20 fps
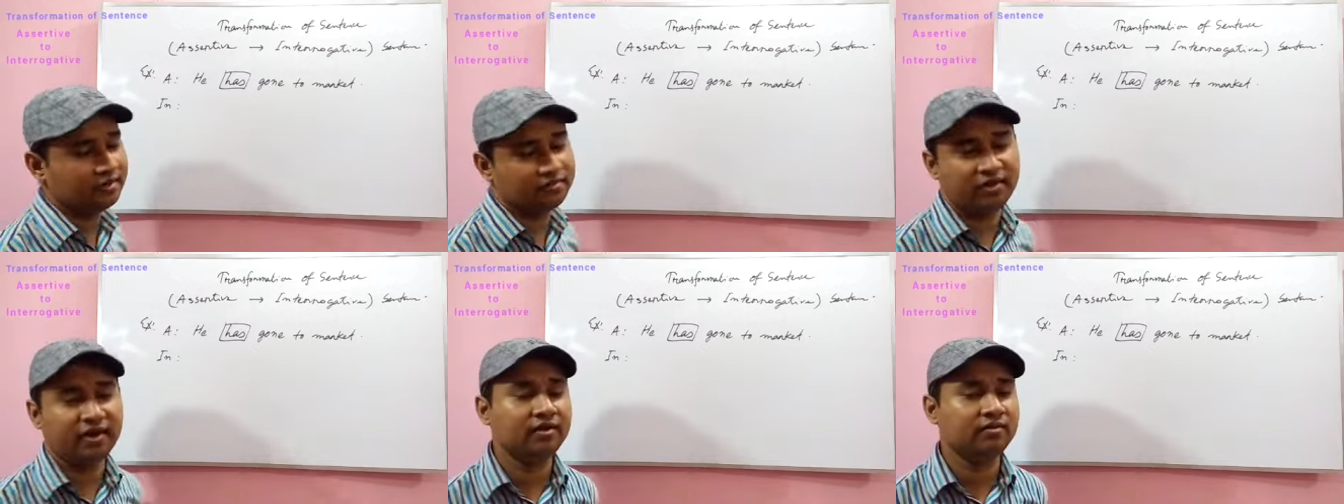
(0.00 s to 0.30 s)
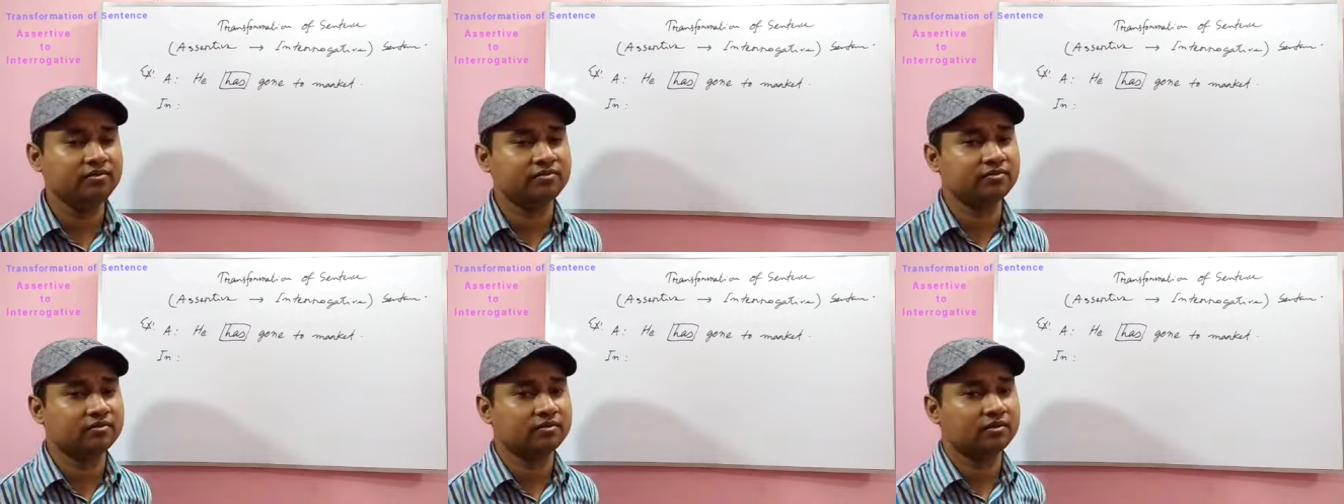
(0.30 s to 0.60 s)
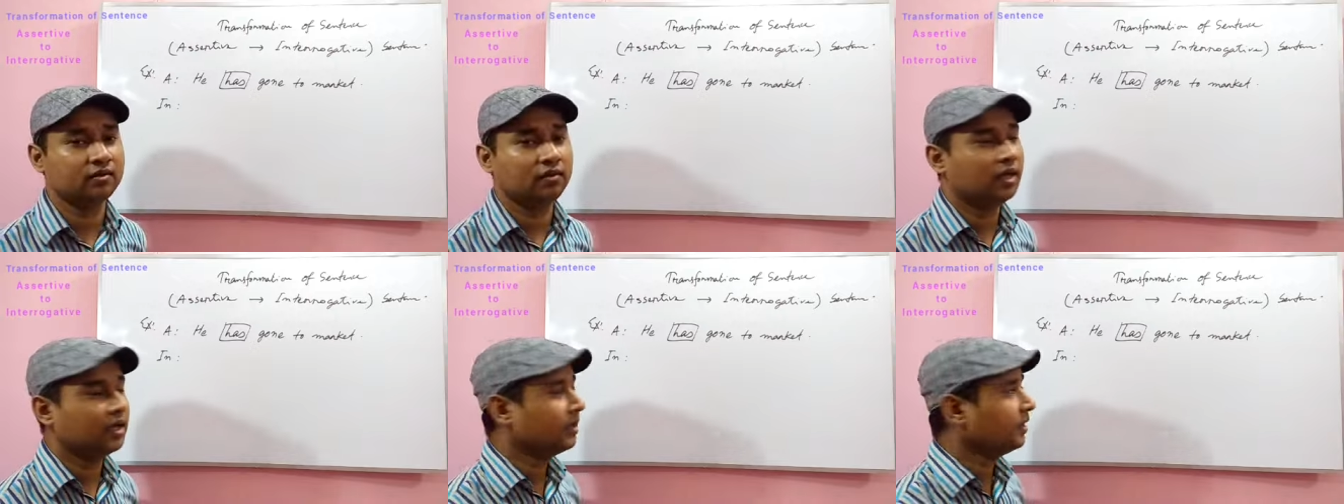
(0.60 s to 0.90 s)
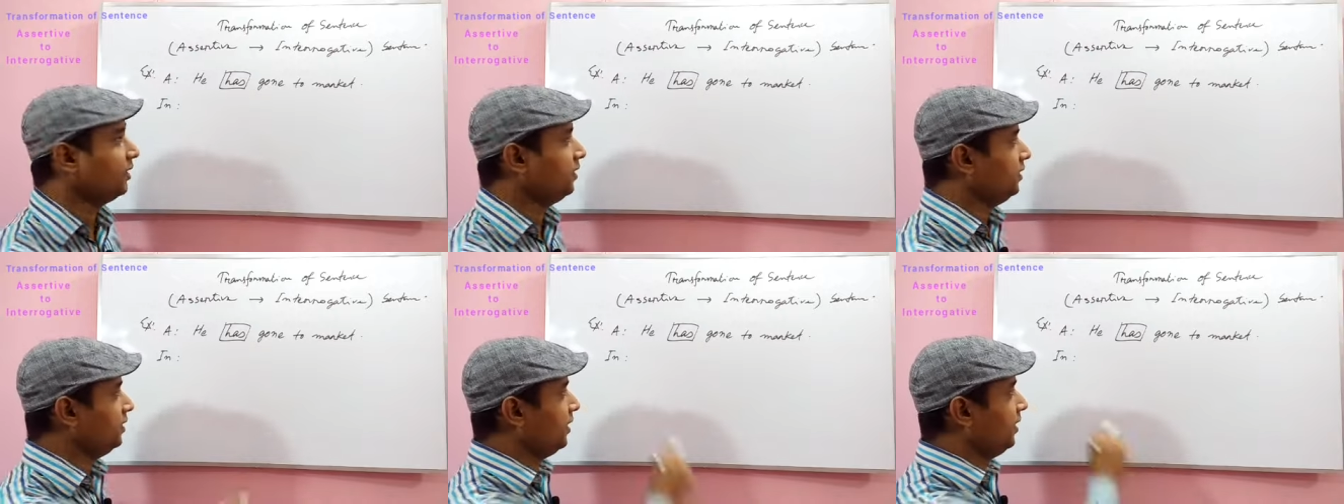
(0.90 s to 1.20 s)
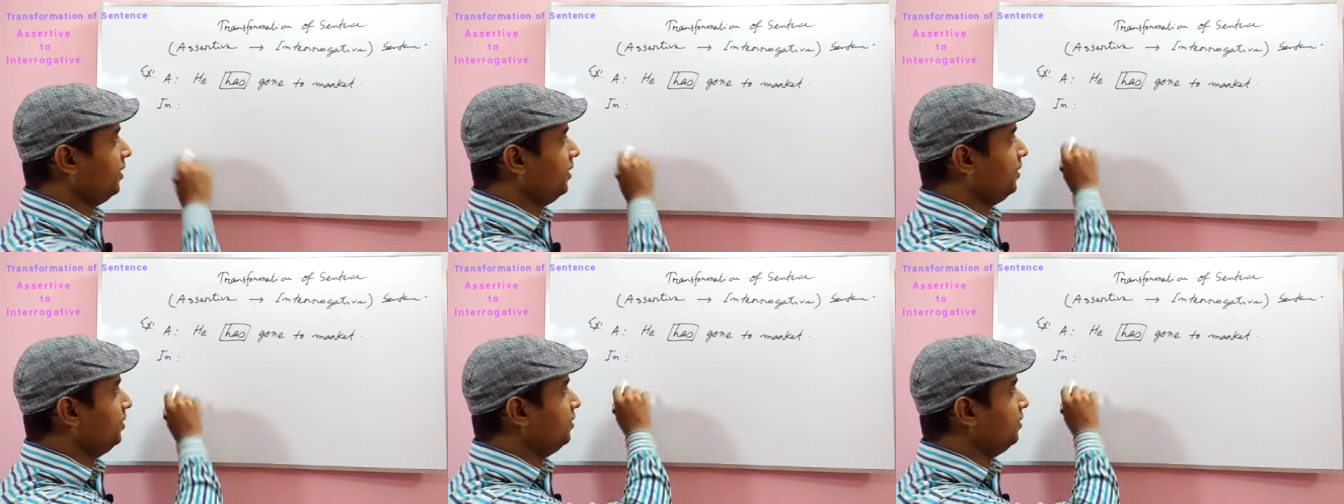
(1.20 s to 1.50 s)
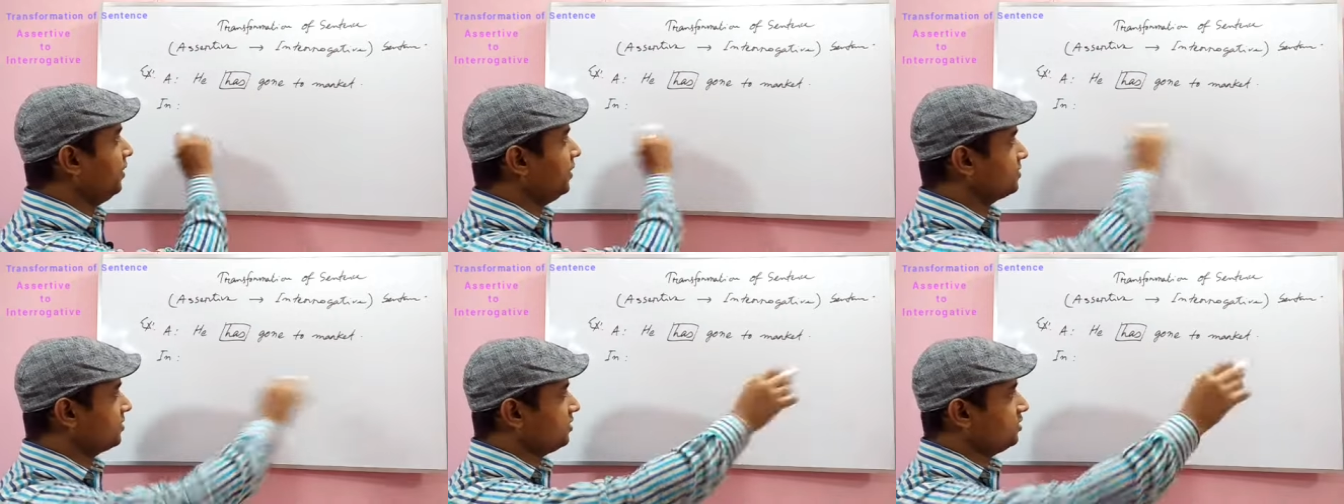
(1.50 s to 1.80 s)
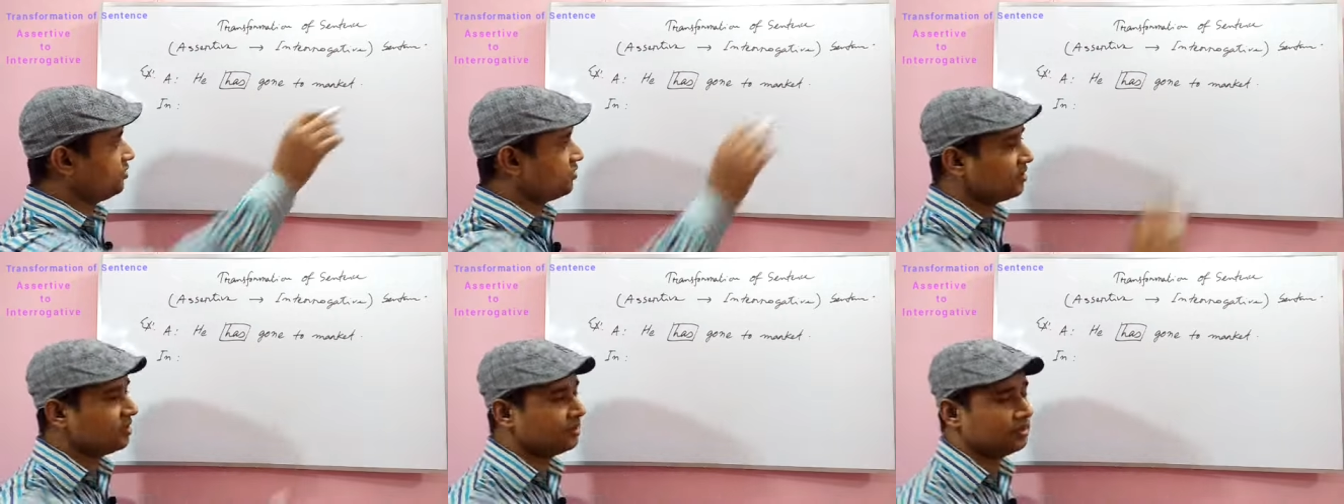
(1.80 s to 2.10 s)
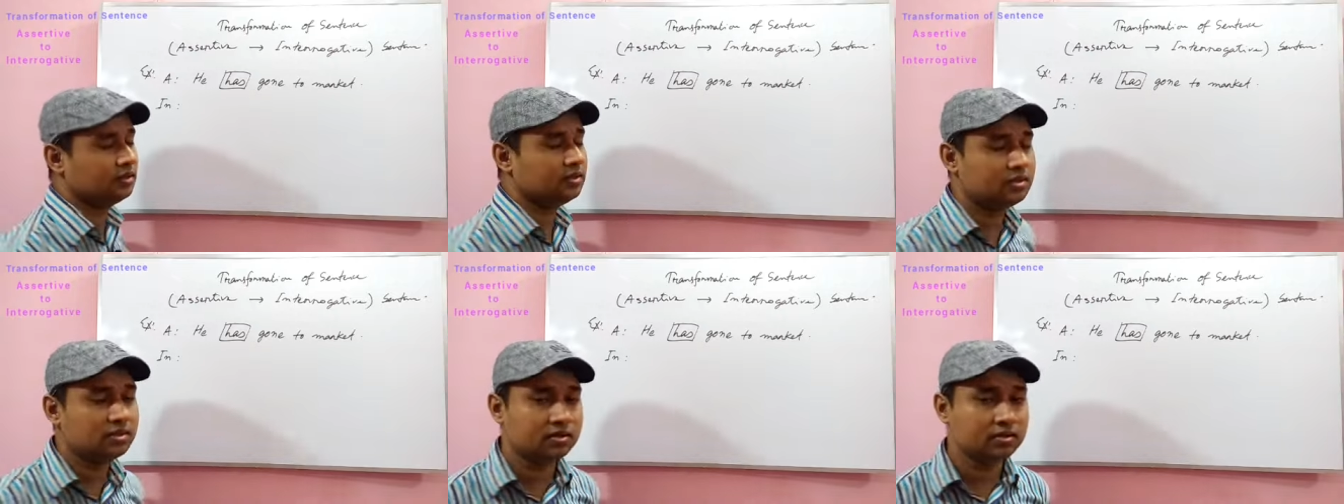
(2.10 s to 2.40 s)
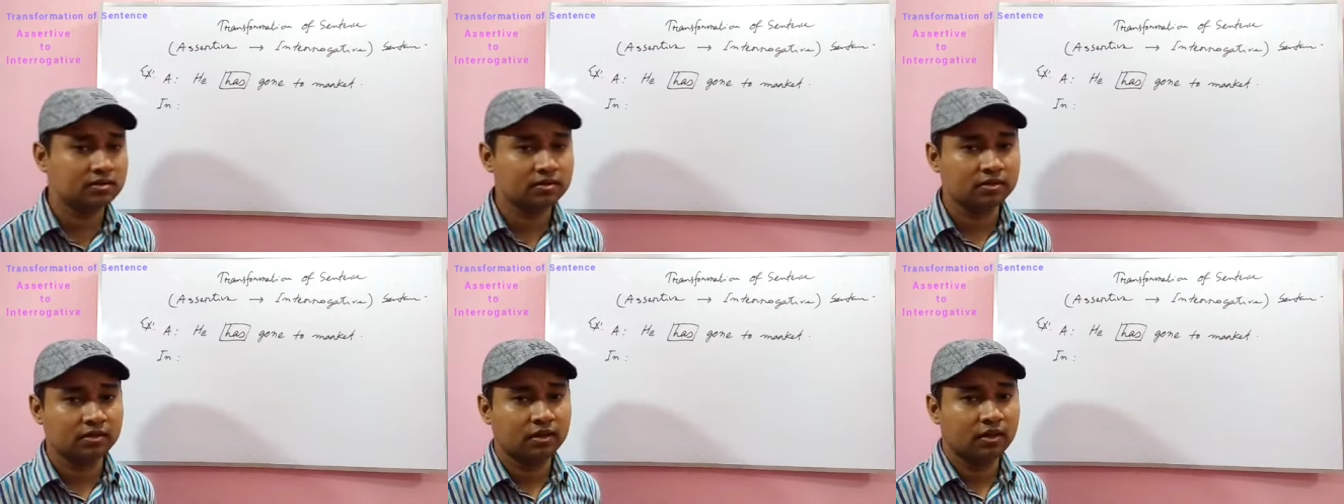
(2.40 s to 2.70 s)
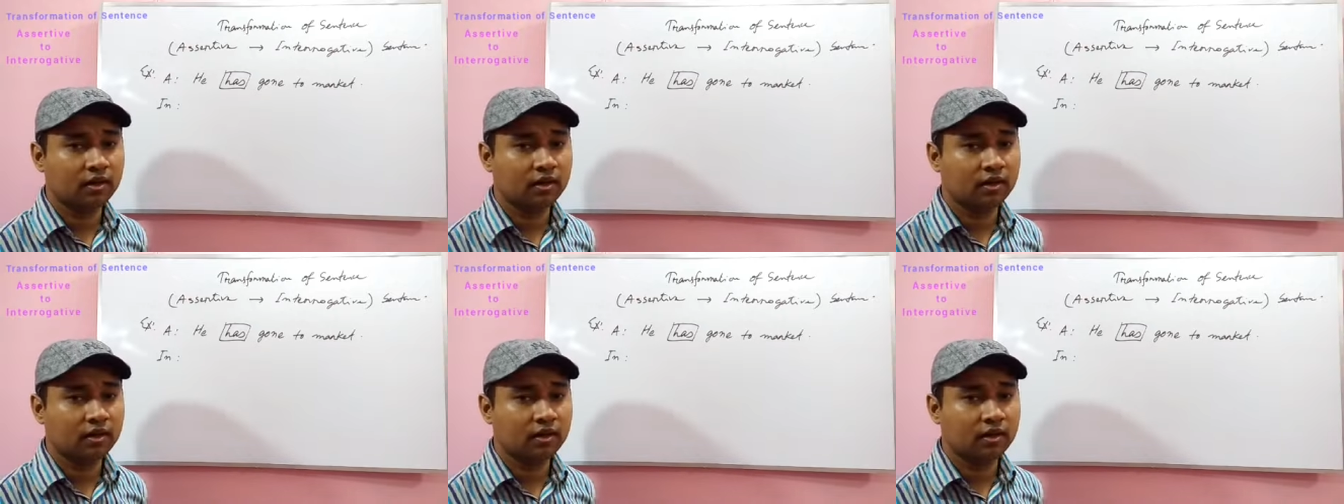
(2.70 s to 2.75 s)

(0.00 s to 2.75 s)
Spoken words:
verb in an assertive sentence,